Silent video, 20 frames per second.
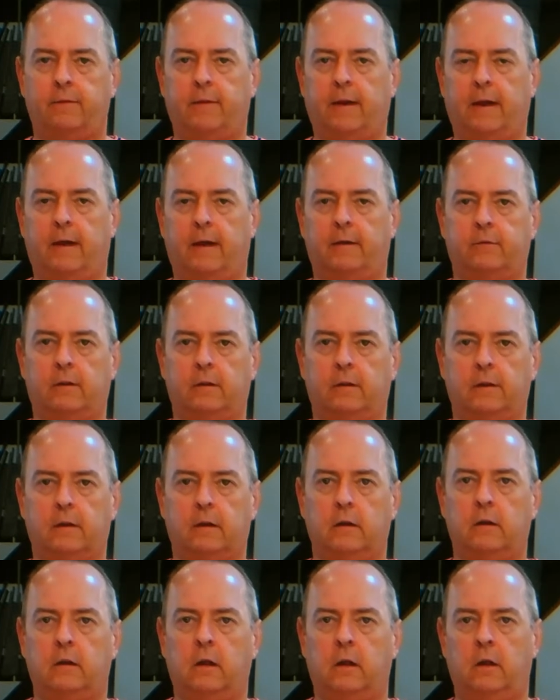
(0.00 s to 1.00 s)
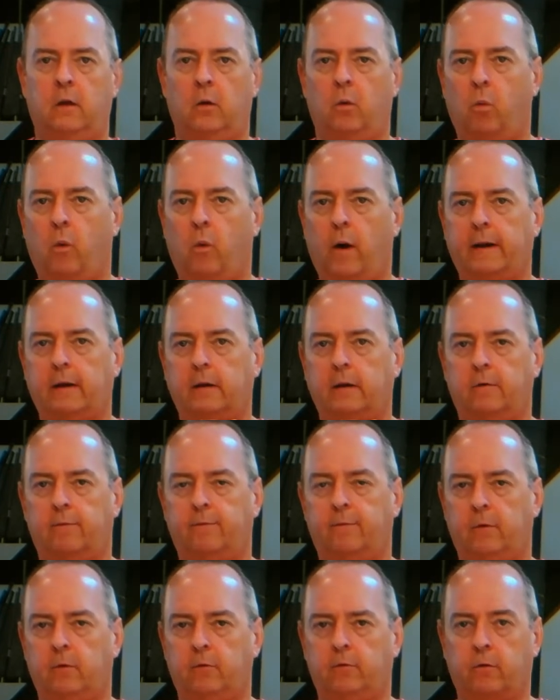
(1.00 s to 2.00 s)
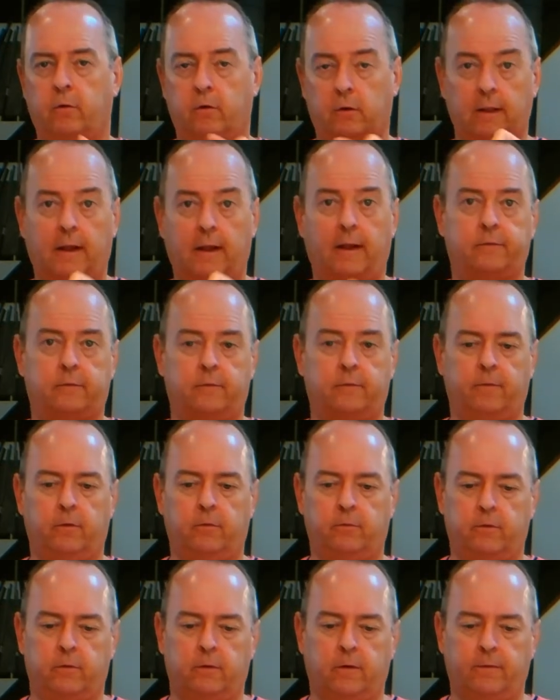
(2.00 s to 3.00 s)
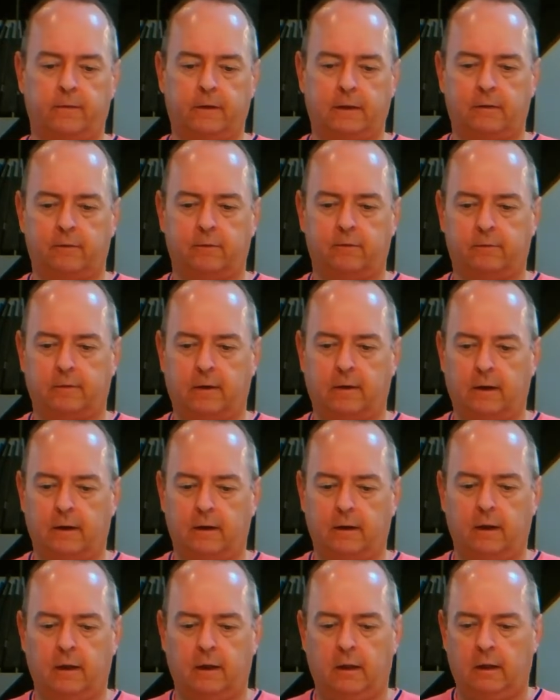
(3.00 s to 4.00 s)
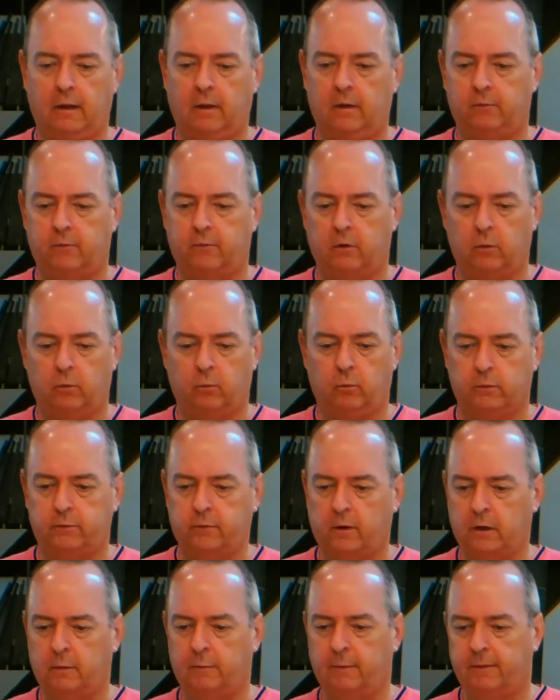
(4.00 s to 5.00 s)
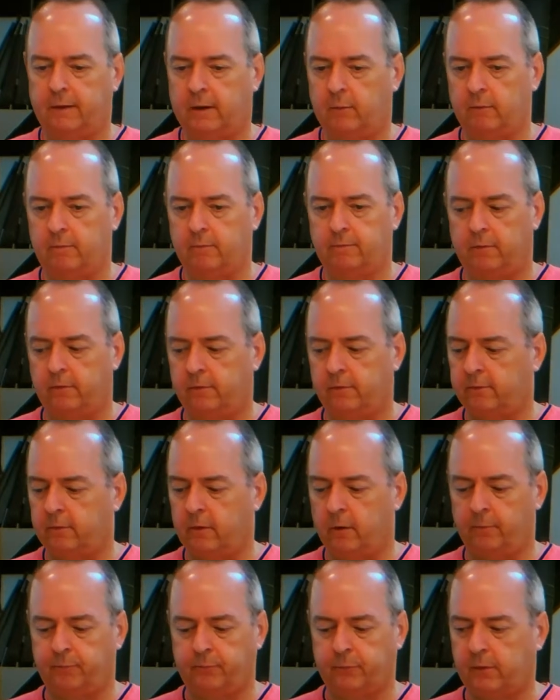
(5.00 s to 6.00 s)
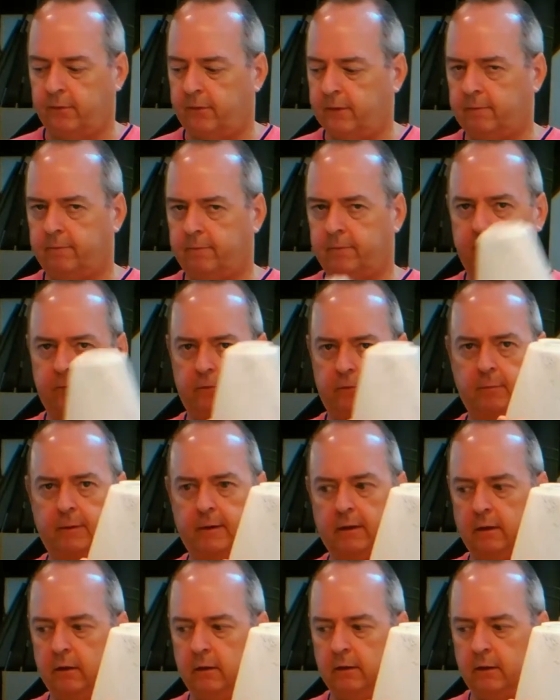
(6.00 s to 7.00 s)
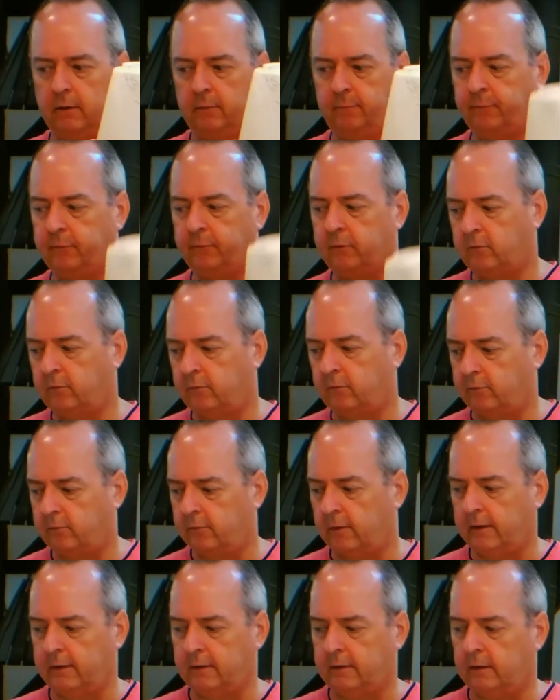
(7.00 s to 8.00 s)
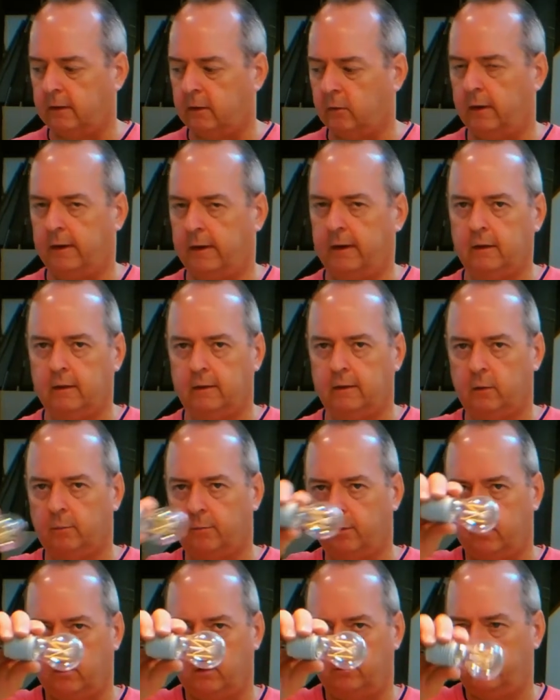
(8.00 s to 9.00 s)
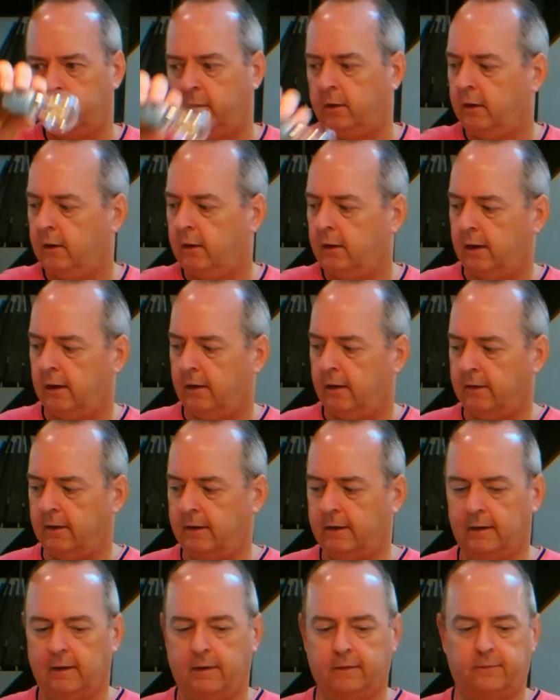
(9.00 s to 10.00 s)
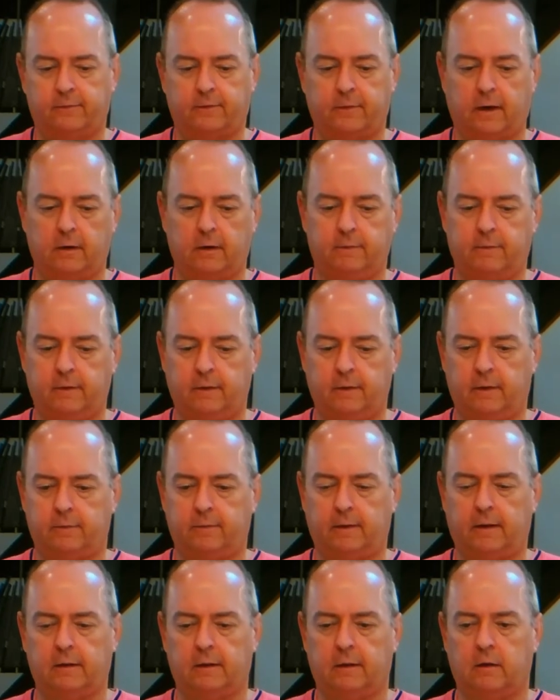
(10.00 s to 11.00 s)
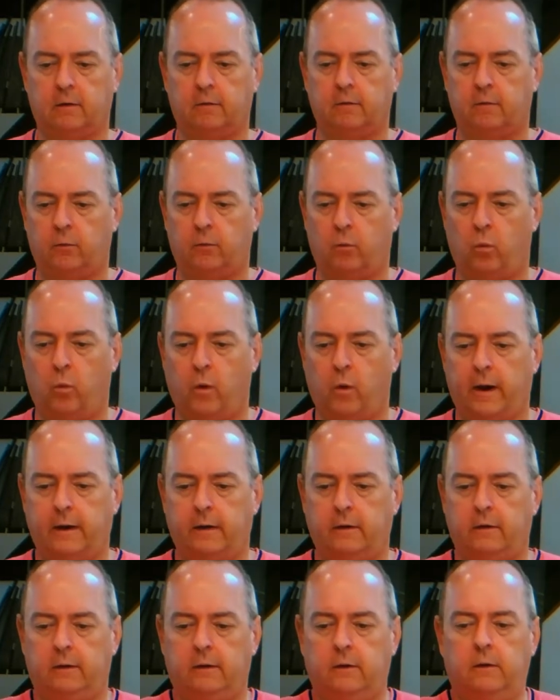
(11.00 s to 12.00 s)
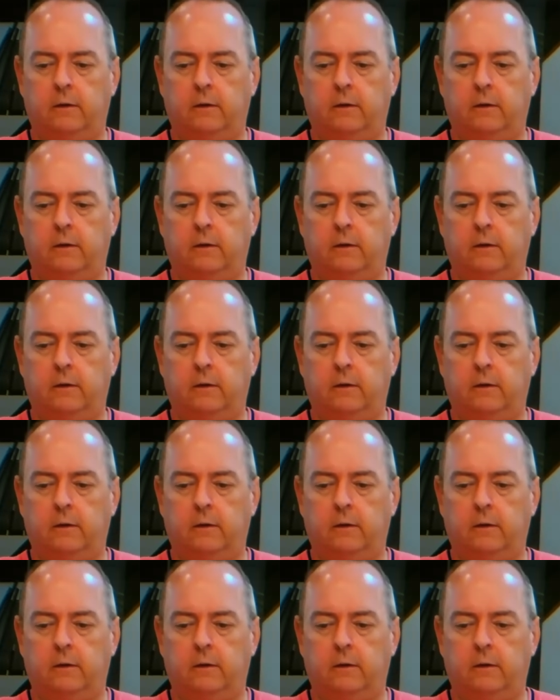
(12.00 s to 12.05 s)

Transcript: that has a little white diffuser, glass diffuser on the inside. So we'll talk about that one first. So think of this as being clear, just like you know a clear bulb, and then inside of it is a little white,